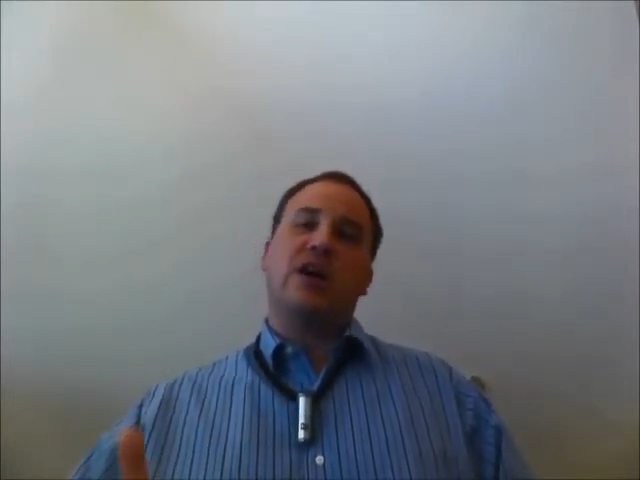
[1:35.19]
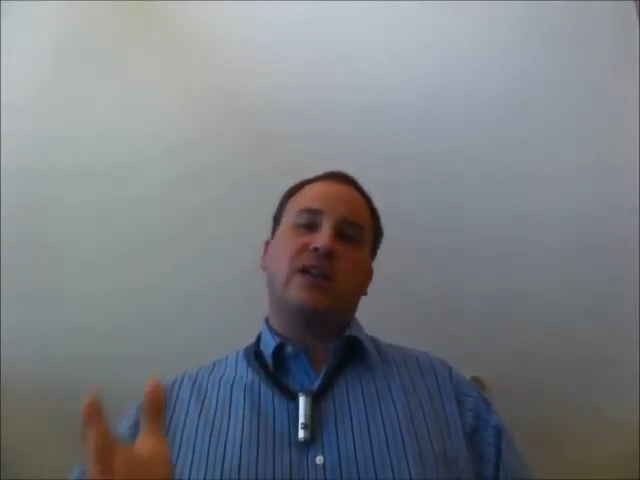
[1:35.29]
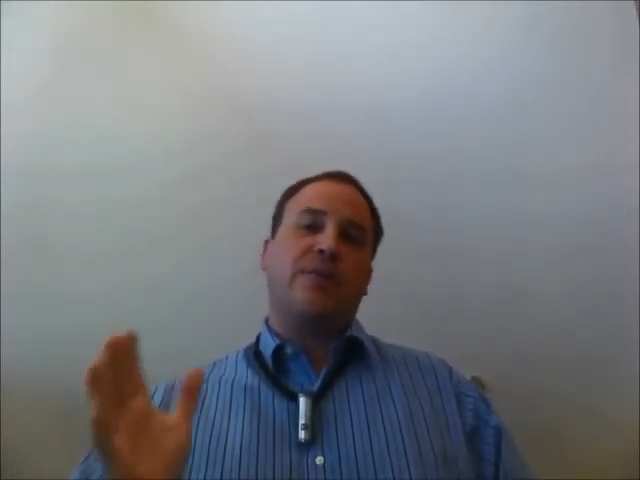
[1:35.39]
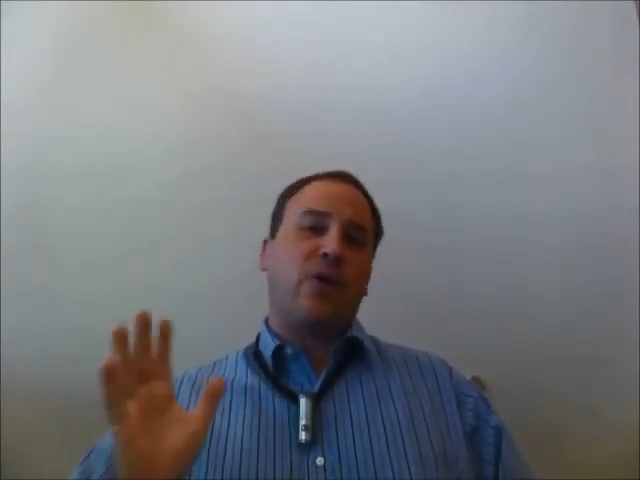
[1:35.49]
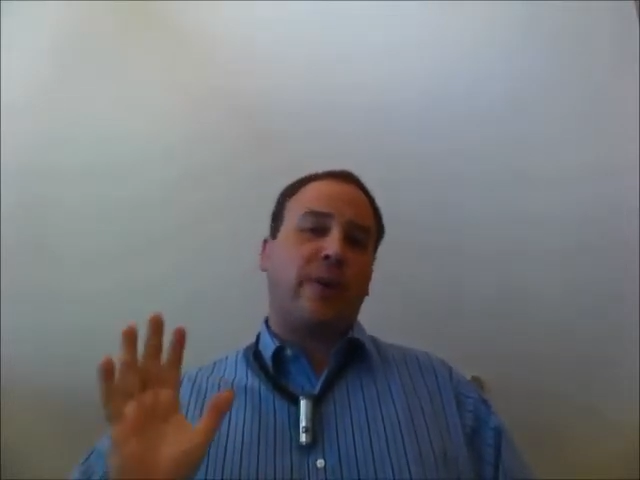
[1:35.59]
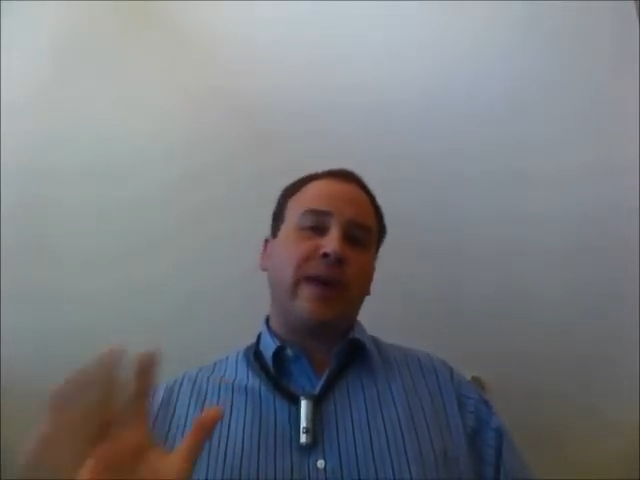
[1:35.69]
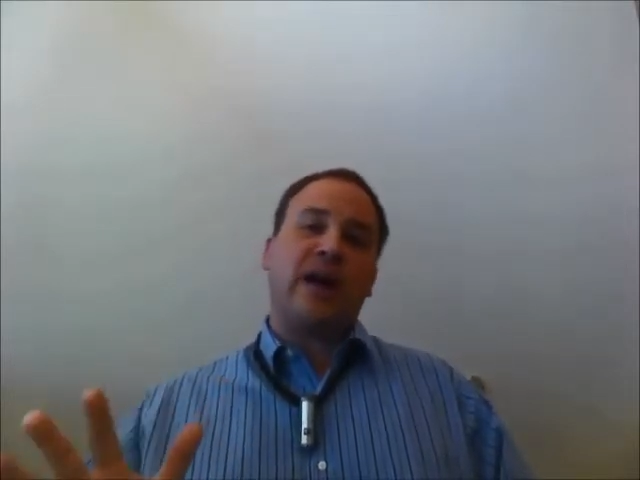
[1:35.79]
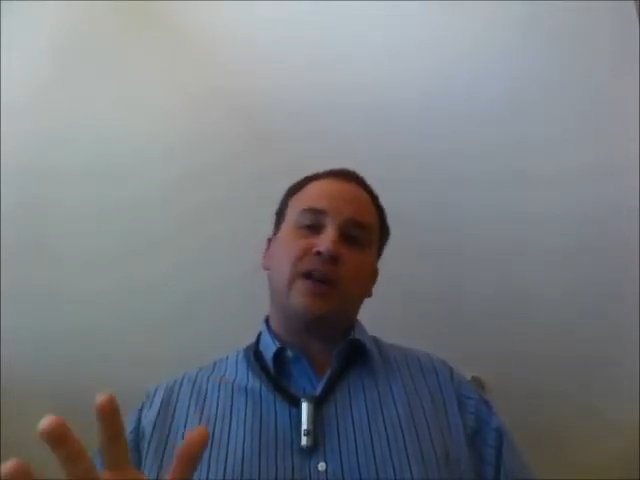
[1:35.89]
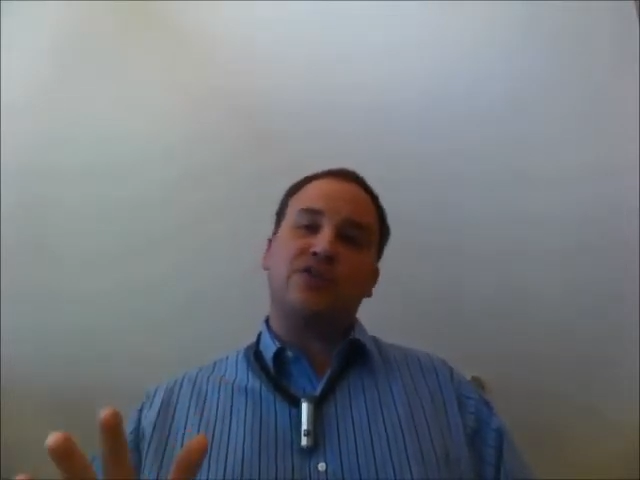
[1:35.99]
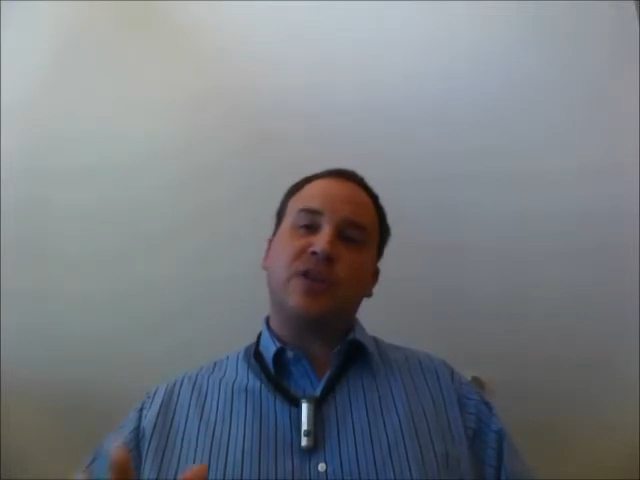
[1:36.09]
to programming
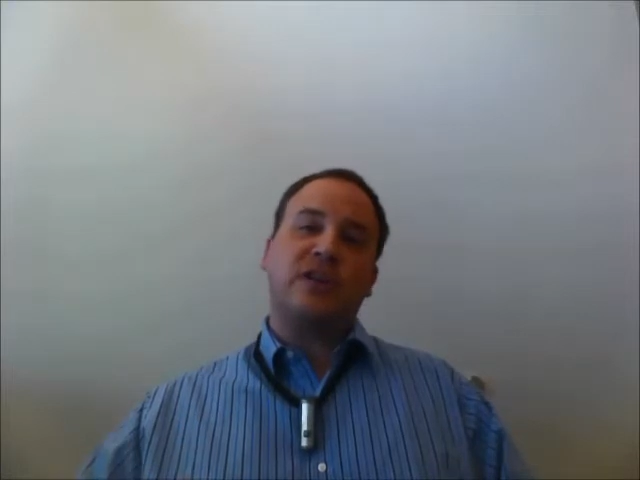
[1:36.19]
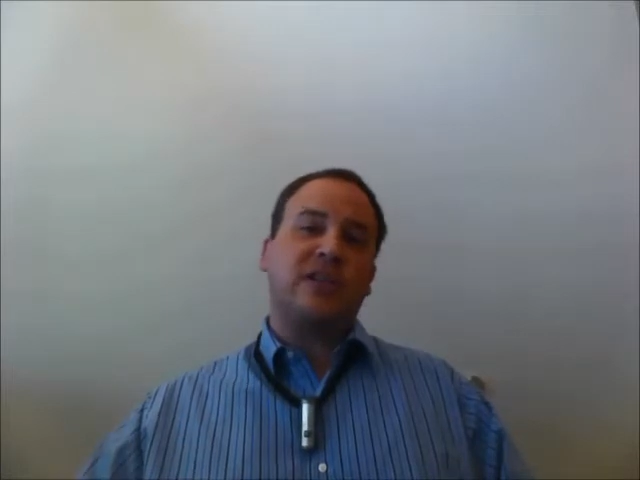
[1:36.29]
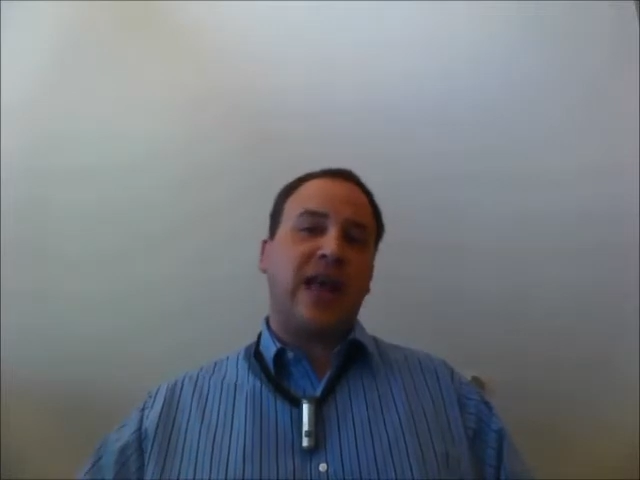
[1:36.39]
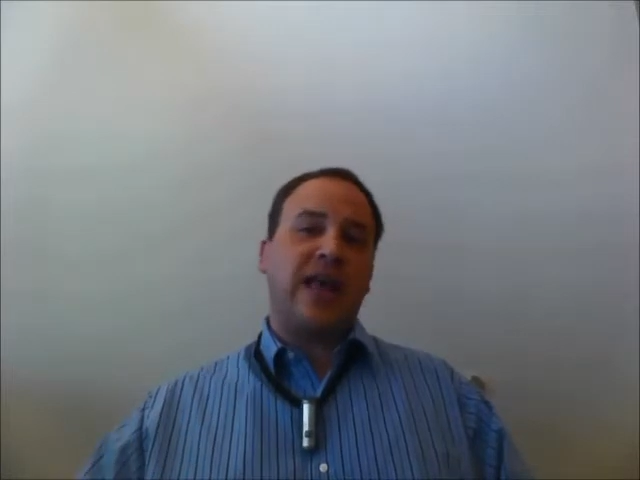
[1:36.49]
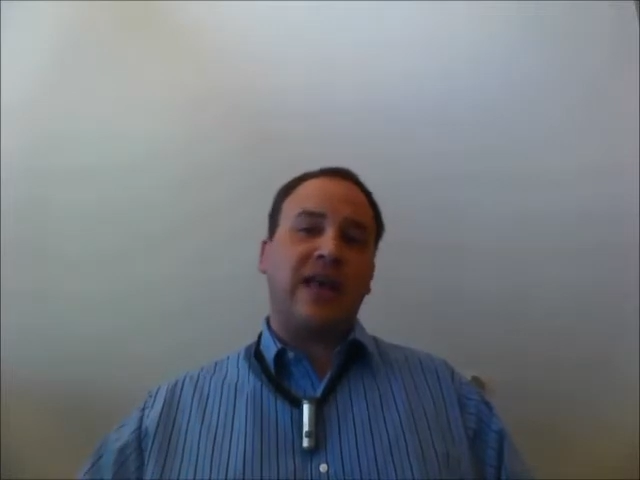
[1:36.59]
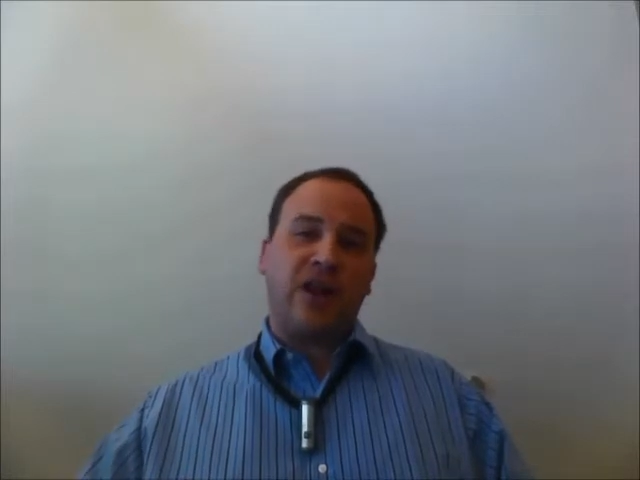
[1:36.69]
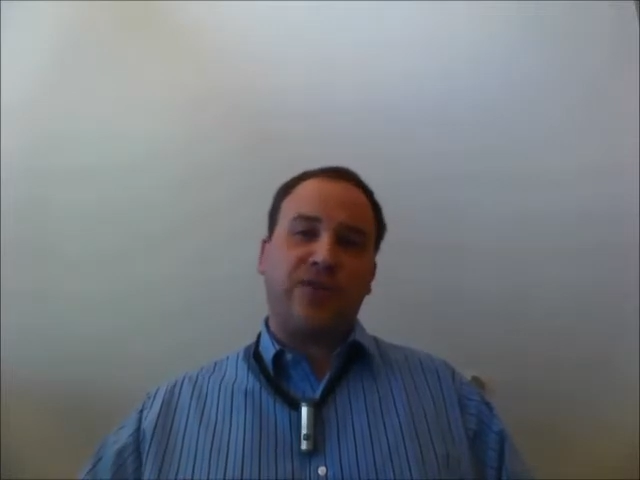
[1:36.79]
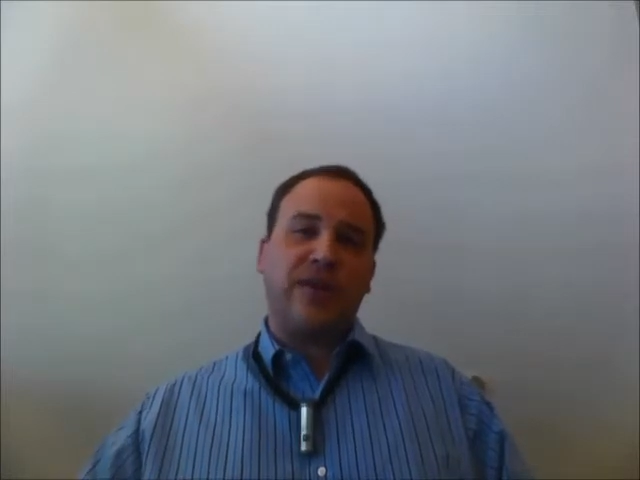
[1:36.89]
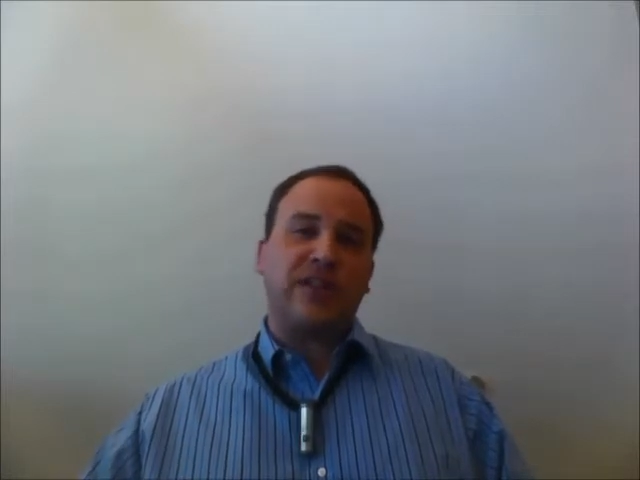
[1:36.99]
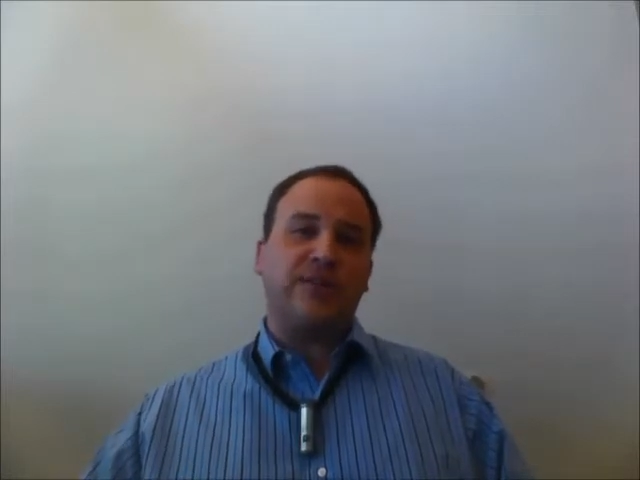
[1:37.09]
constructs and
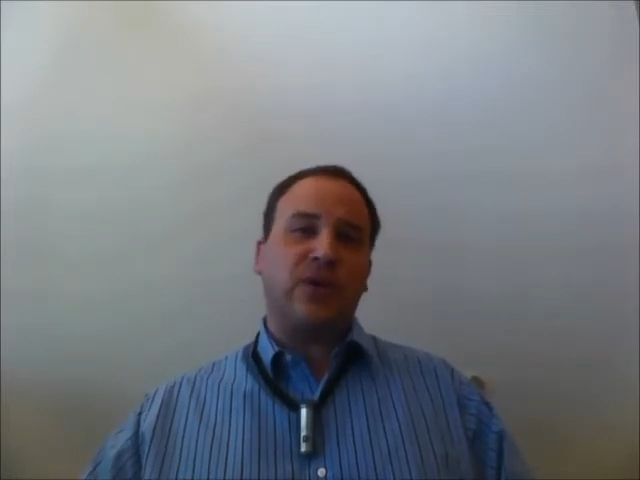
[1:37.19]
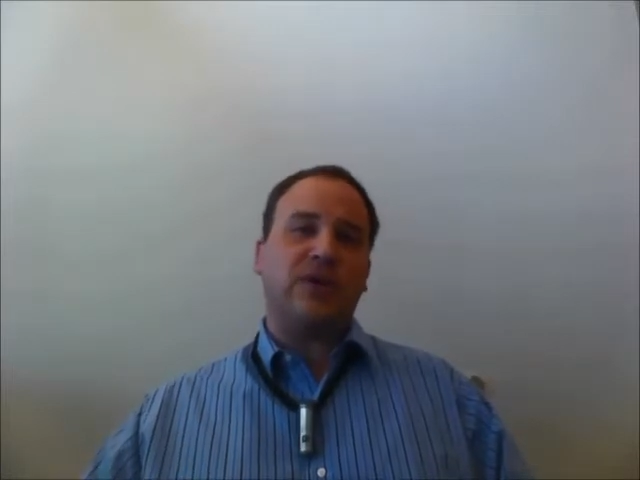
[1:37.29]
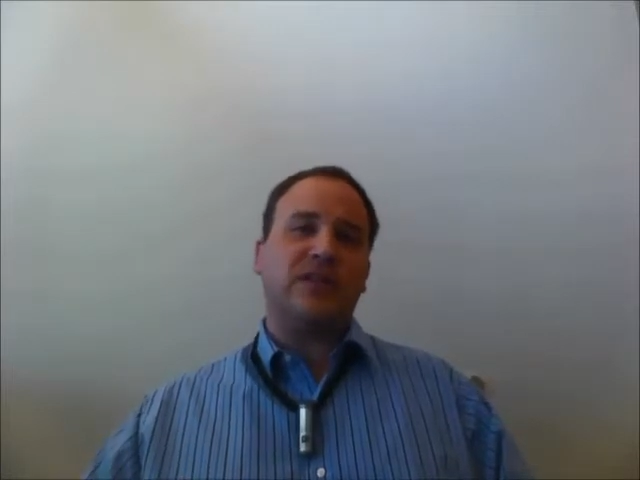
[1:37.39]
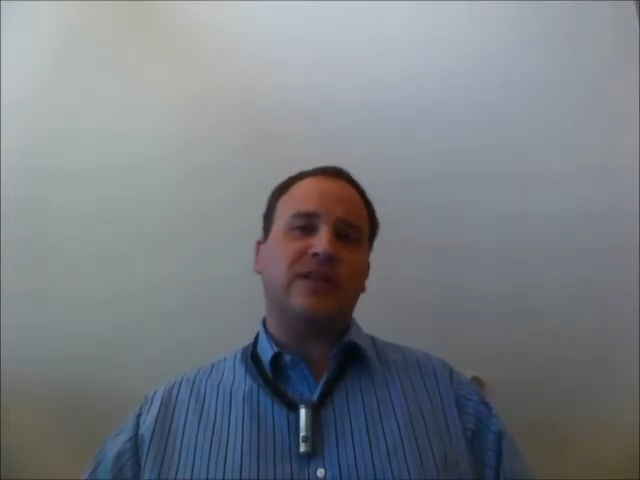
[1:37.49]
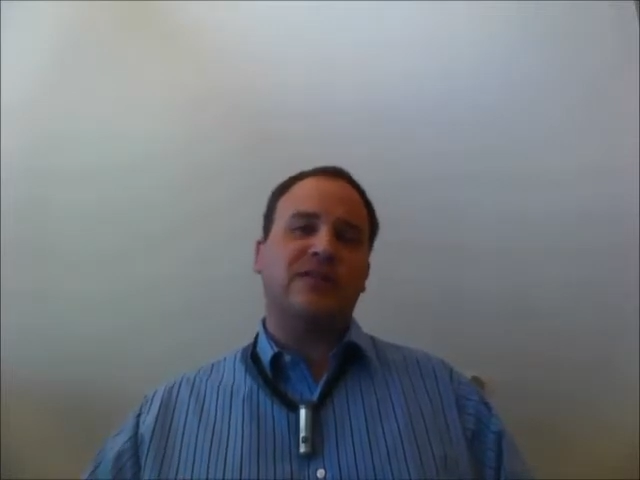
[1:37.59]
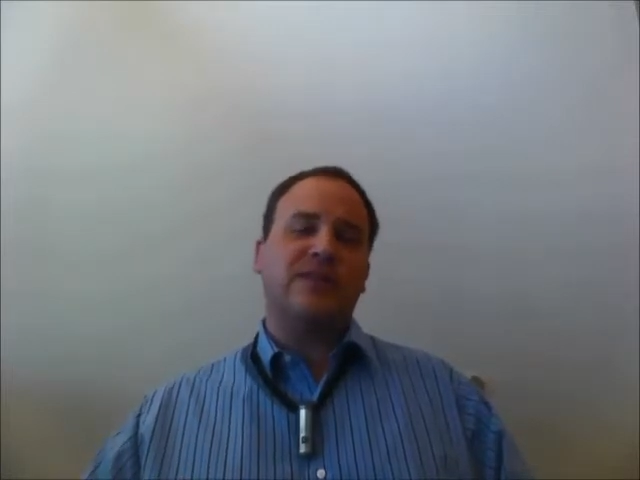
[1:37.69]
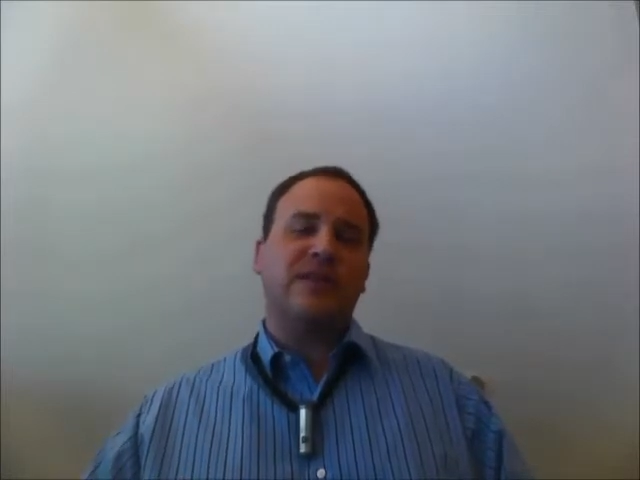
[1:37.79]
interface components.